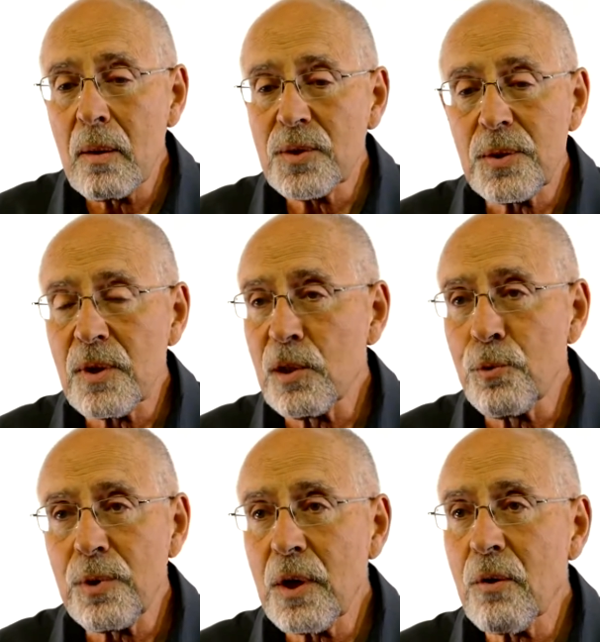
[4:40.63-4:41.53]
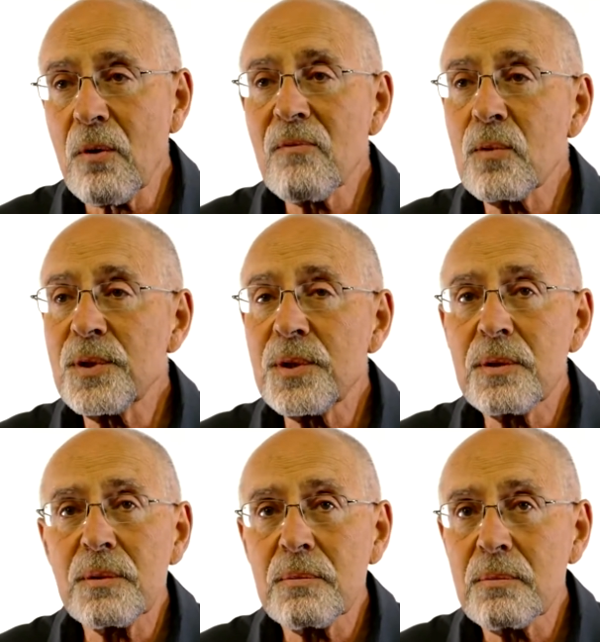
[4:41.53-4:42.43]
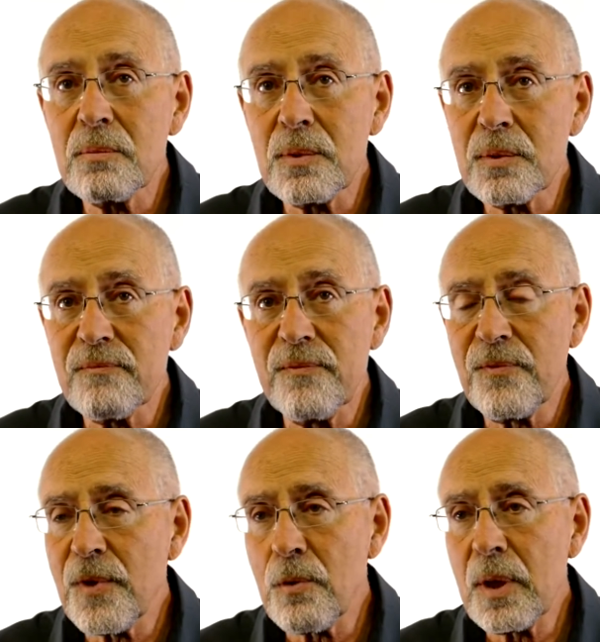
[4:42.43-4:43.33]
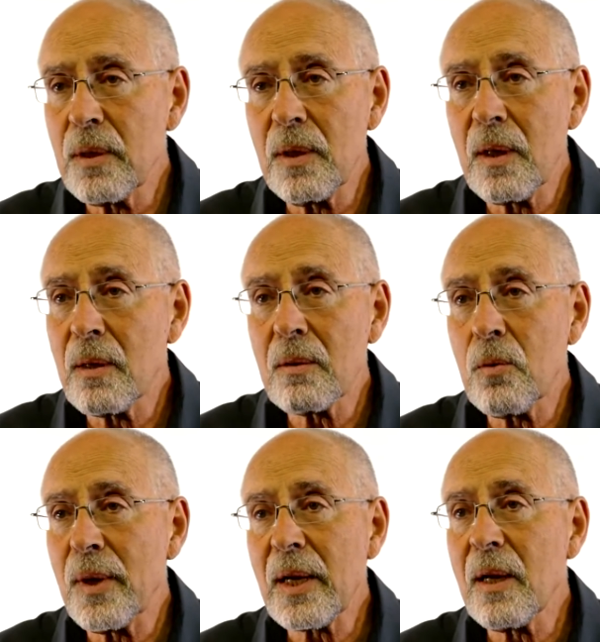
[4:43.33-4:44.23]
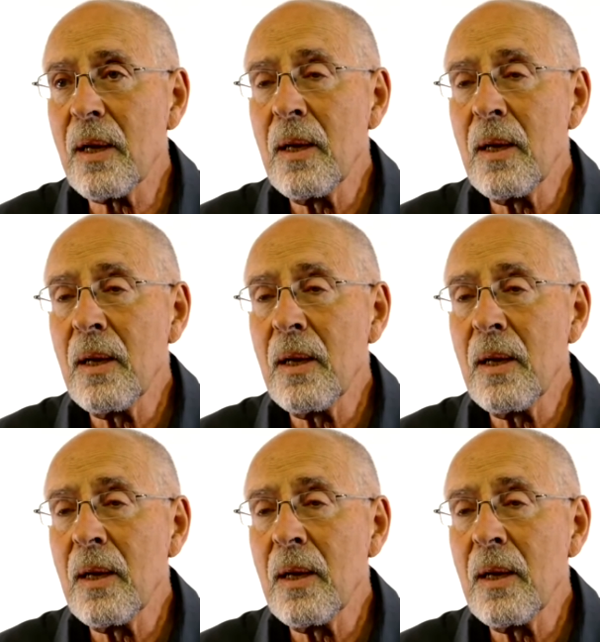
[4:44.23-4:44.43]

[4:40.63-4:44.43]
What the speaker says: So the learning curve was very quick,